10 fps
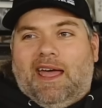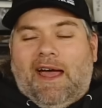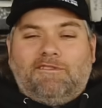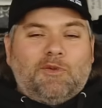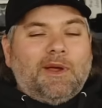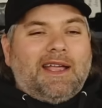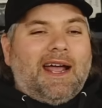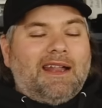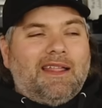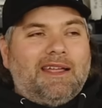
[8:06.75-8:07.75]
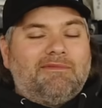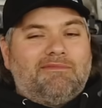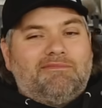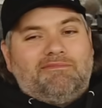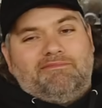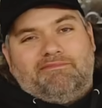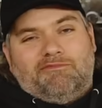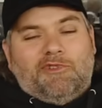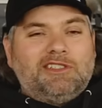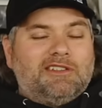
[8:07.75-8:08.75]
after we kind of like
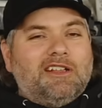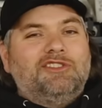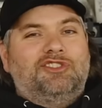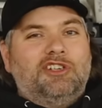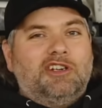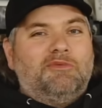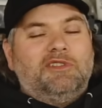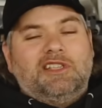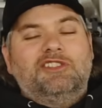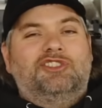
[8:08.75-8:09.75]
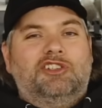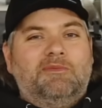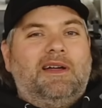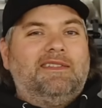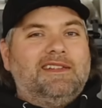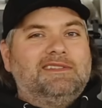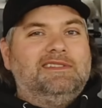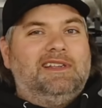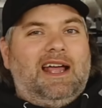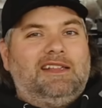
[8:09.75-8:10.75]
was unsure about this
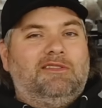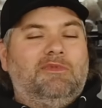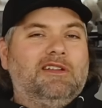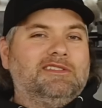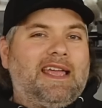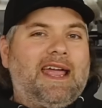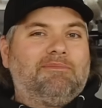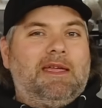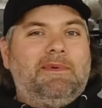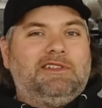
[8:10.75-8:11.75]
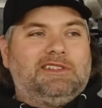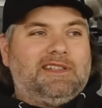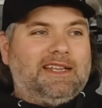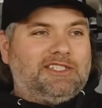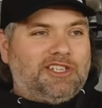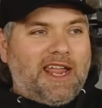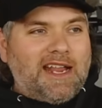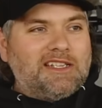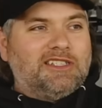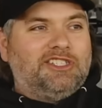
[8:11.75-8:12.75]
design, so well, Zach, maybe just like
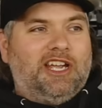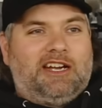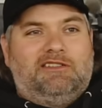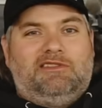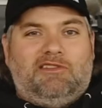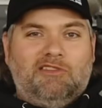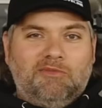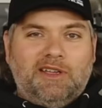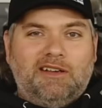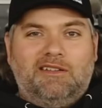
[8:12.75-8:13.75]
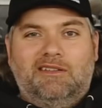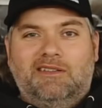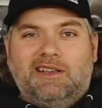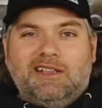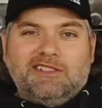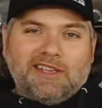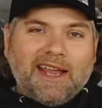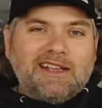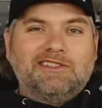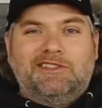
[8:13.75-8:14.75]
change the checkers a little bit or
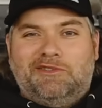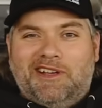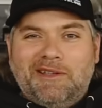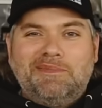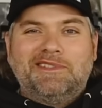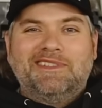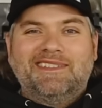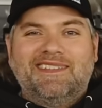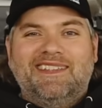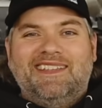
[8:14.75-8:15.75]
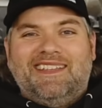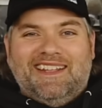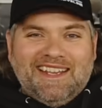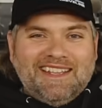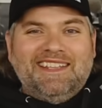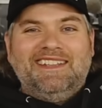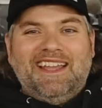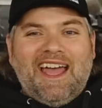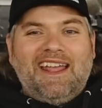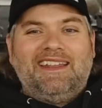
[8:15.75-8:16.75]
change the stripes. And he did
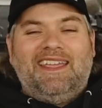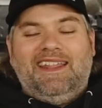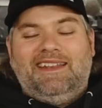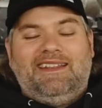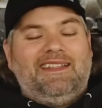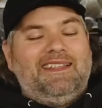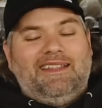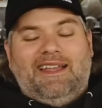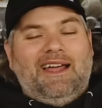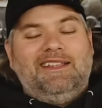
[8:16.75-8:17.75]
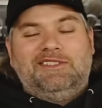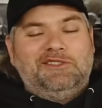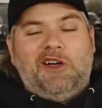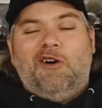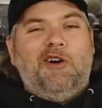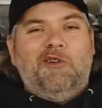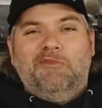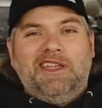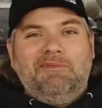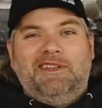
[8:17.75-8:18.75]
that, and this is all
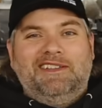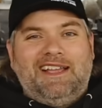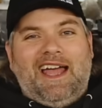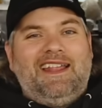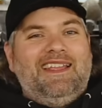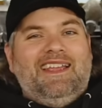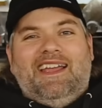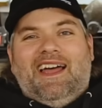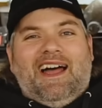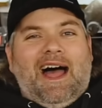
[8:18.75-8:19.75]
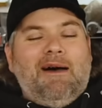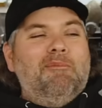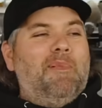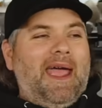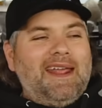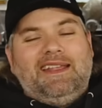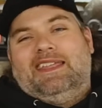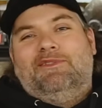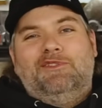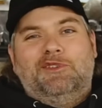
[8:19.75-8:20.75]
on me because I'm bad at
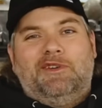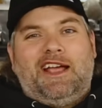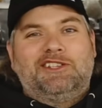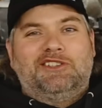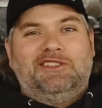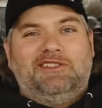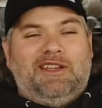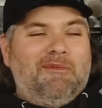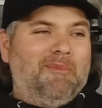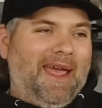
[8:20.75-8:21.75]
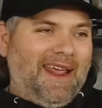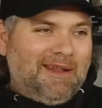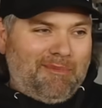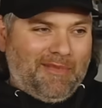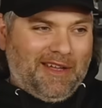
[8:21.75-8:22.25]
giving direction. I'm bad at